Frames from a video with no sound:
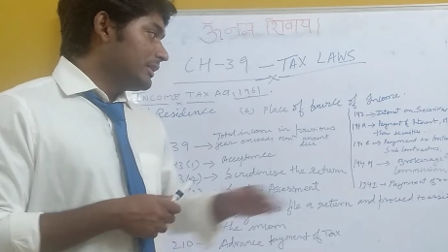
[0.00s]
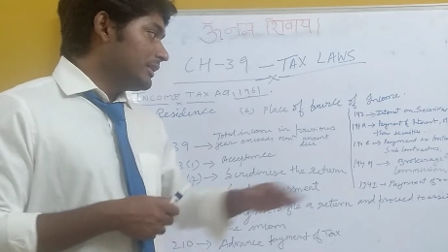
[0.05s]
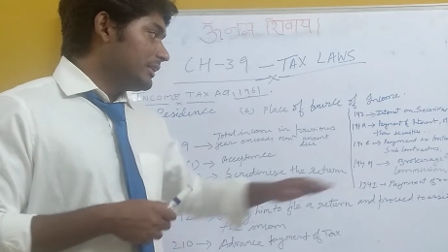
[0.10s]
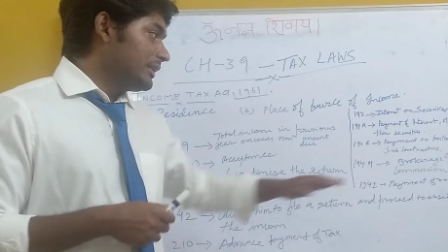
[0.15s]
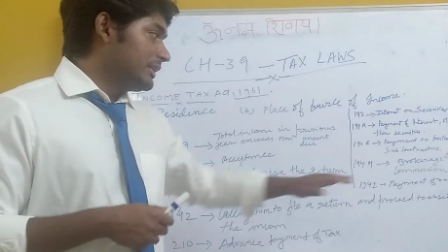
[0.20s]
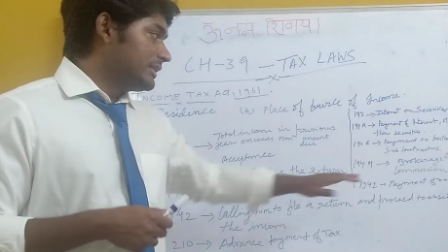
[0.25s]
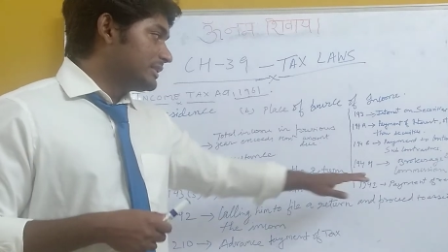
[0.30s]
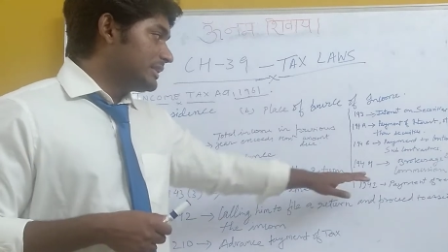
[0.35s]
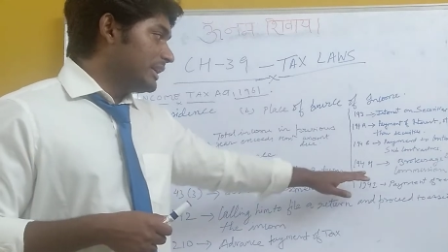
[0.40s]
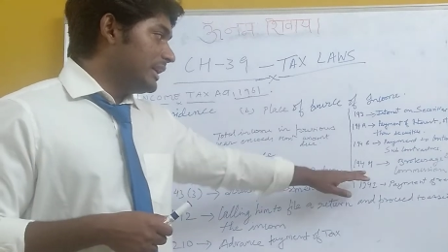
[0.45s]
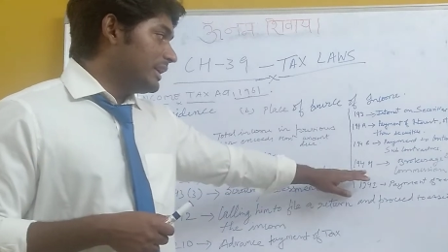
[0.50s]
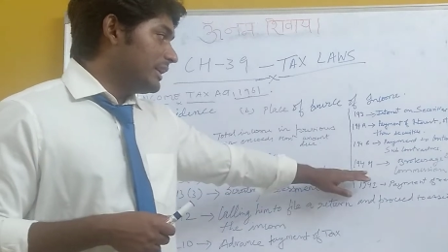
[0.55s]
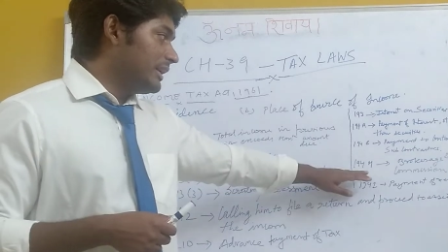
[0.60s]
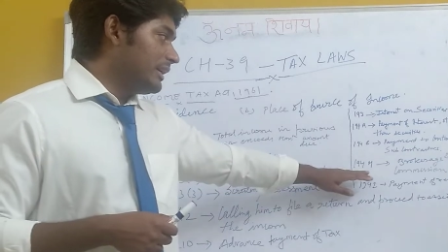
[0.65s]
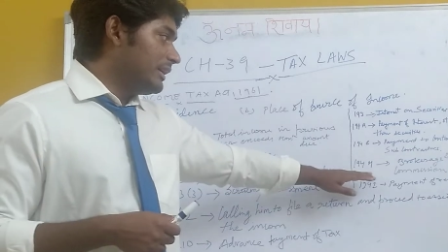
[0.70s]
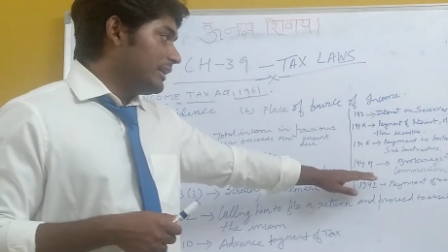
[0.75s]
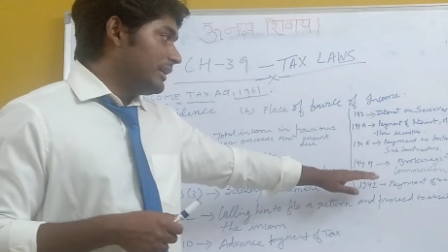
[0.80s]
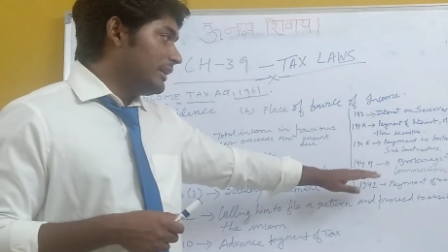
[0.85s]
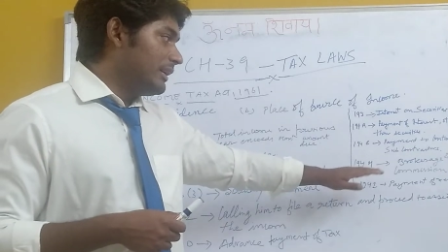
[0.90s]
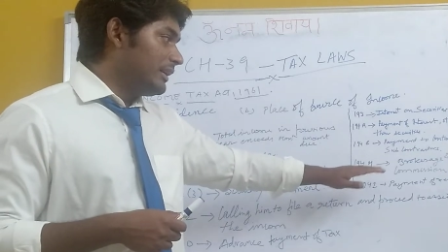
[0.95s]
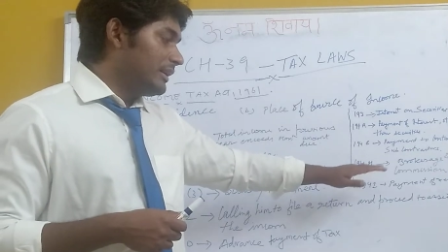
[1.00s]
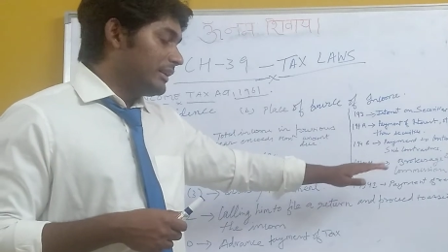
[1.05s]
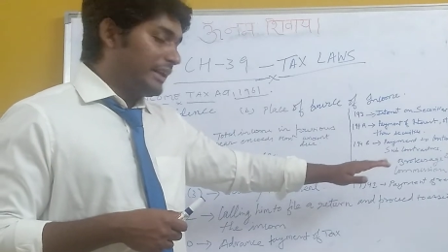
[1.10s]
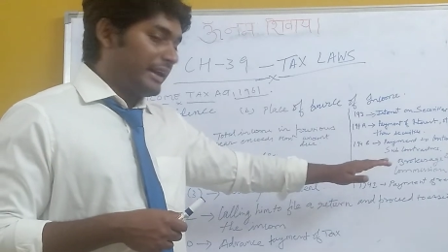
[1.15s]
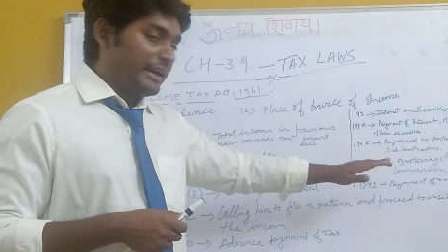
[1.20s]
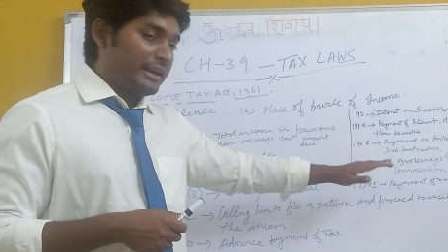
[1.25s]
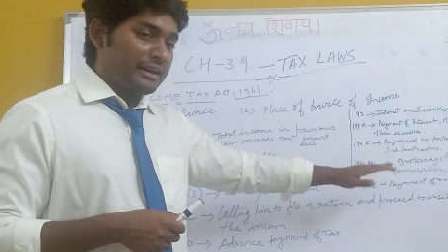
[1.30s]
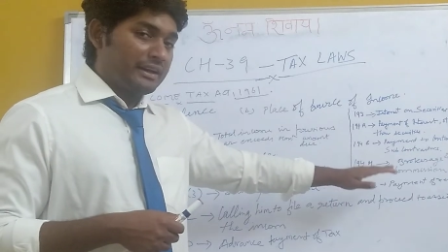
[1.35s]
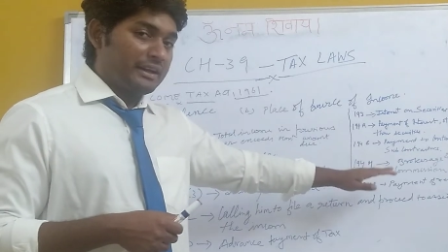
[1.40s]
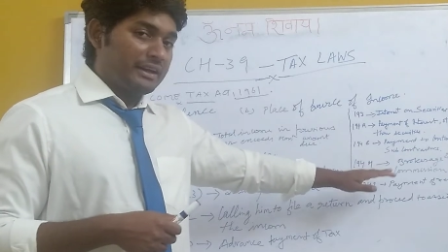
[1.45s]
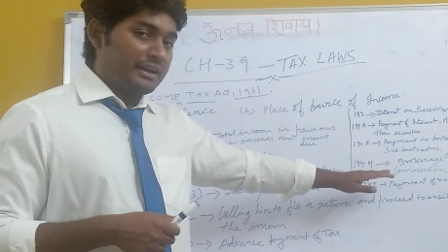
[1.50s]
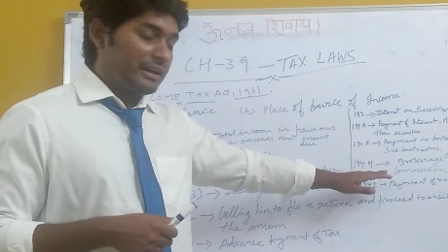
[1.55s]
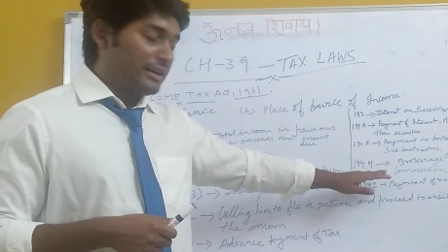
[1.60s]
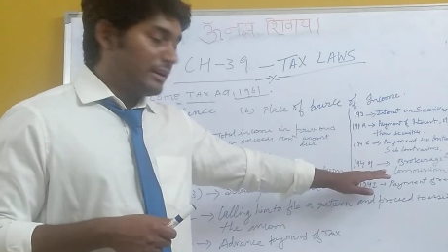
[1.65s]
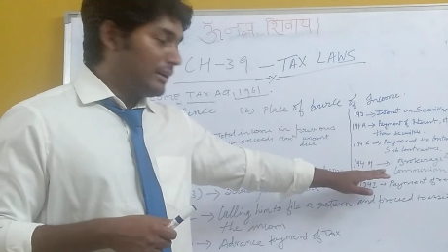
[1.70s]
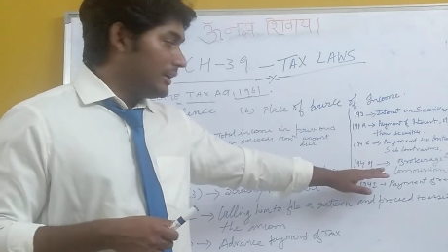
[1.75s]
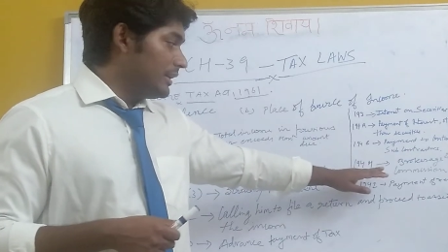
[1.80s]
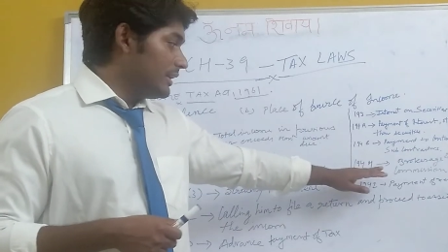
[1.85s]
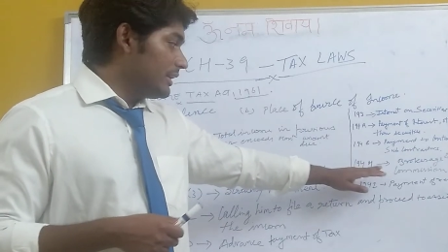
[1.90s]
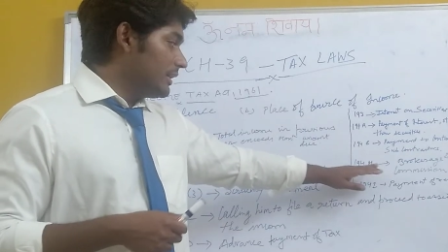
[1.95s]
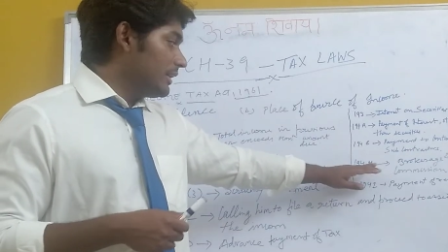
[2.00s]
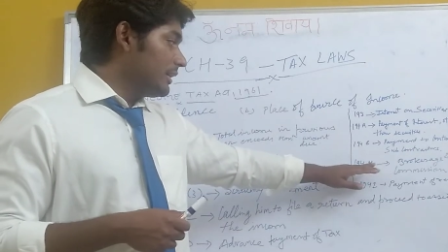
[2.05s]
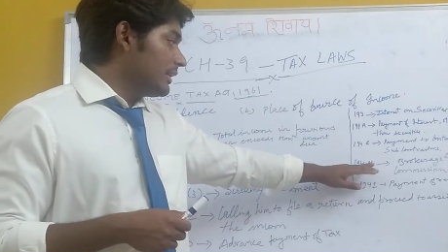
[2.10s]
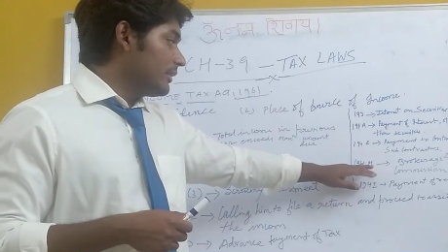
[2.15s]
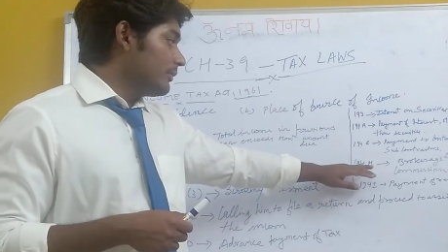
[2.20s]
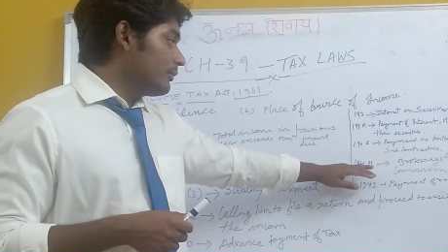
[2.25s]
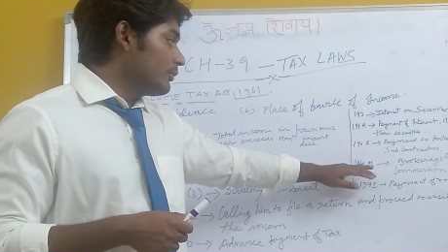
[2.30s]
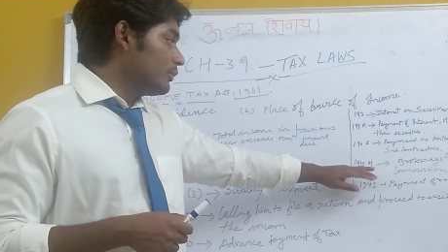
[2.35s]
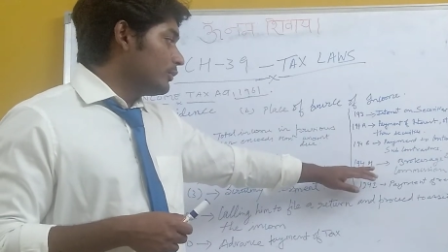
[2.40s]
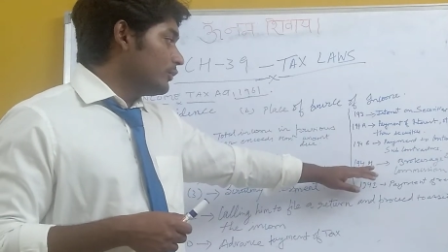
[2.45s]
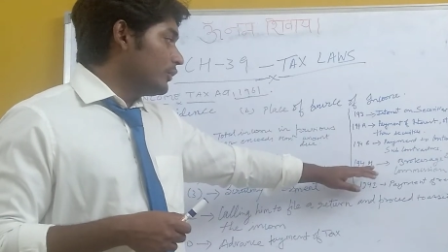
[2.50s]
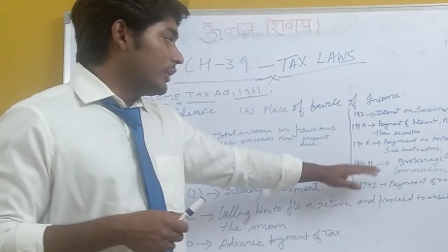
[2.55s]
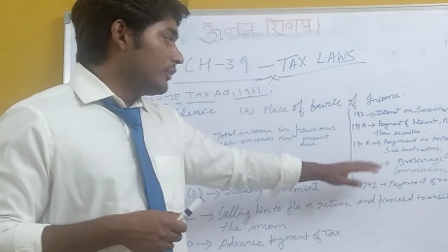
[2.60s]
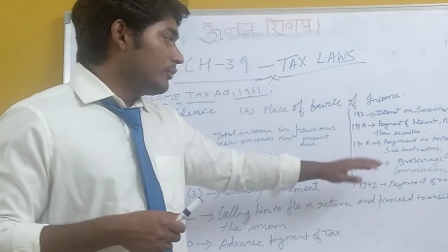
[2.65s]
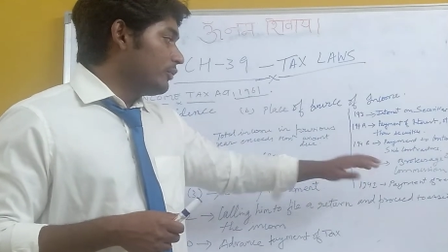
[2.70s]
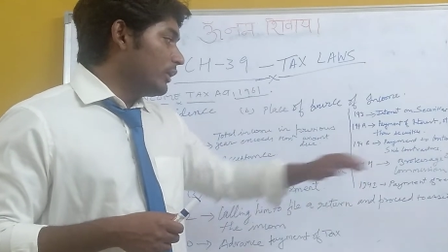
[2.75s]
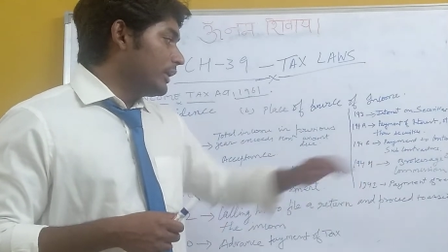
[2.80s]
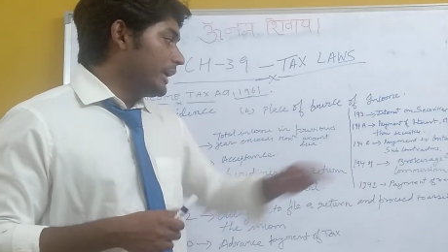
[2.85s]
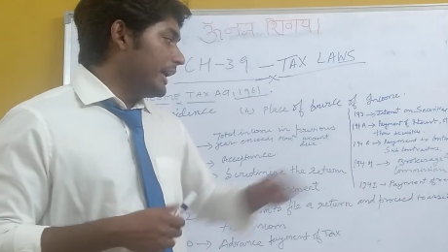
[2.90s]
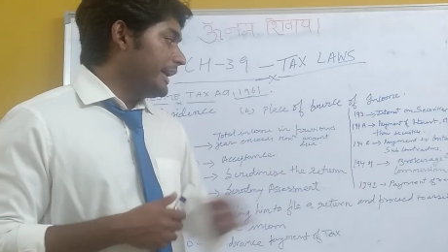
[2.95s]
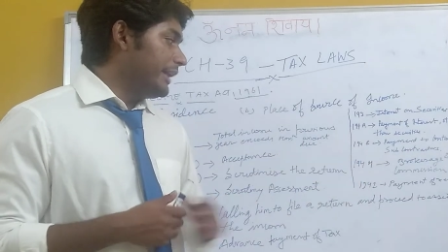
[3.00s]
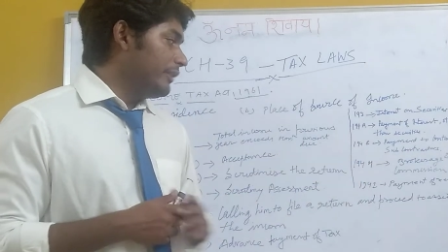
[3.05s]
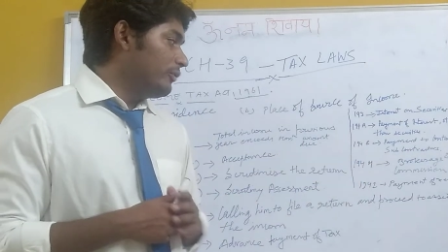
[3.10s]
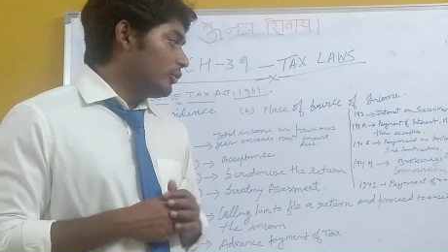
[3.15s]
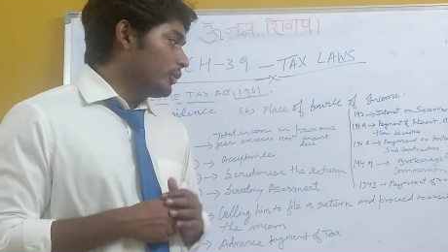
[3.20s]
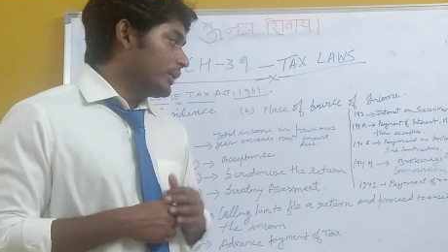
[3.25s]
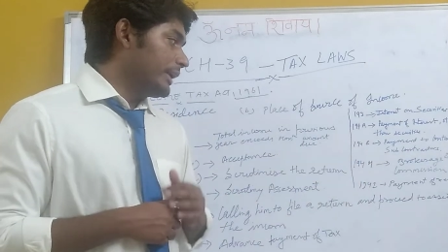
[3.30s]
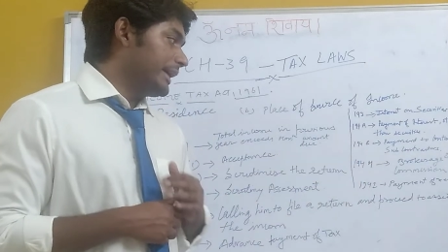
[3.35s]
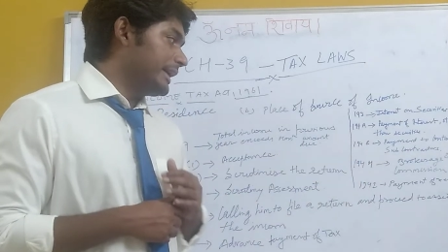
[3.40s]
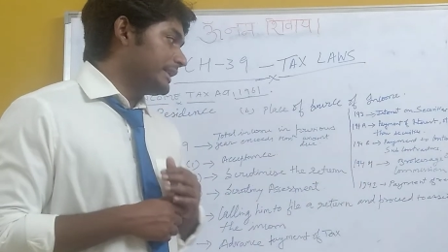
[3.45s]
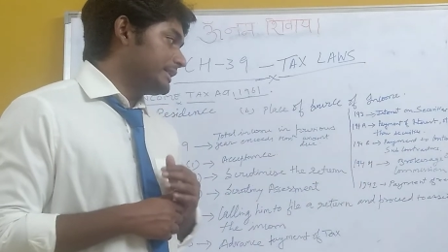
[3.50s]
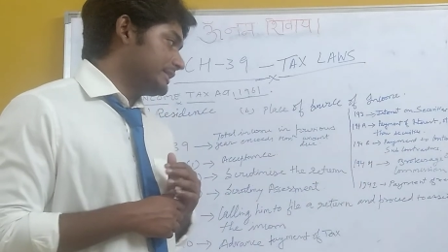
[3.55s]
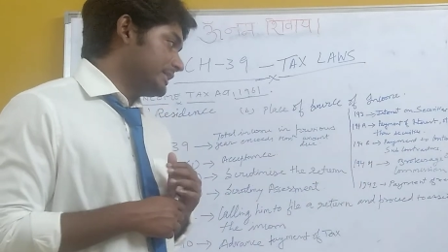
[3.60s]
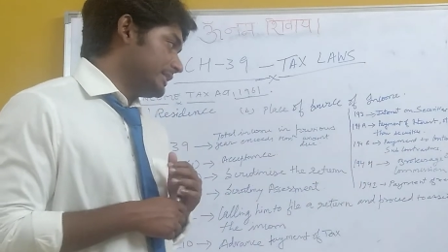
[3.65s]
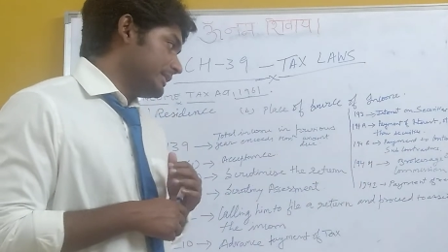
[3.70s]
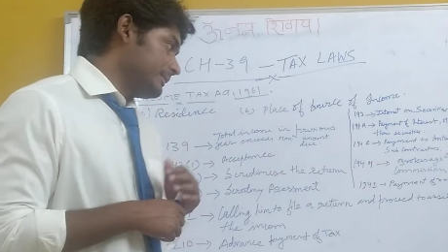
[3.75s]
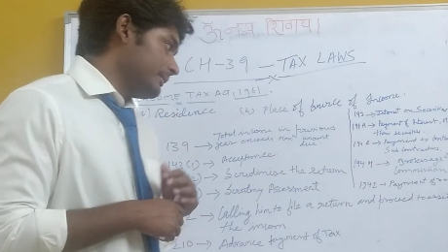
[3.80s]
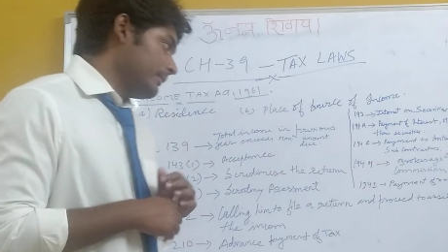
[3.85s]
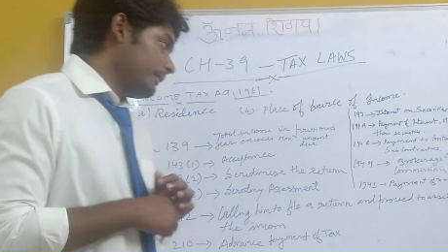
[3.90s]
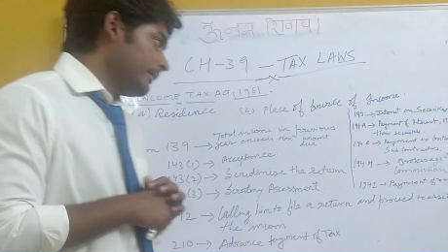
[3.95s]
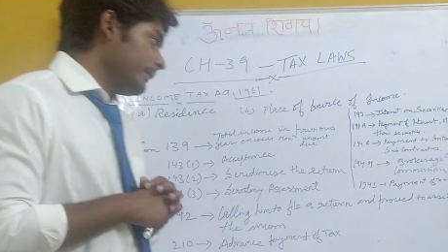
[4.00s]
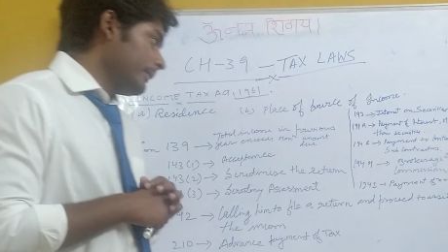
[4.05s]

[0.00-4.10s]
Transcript: is taken care under 194H.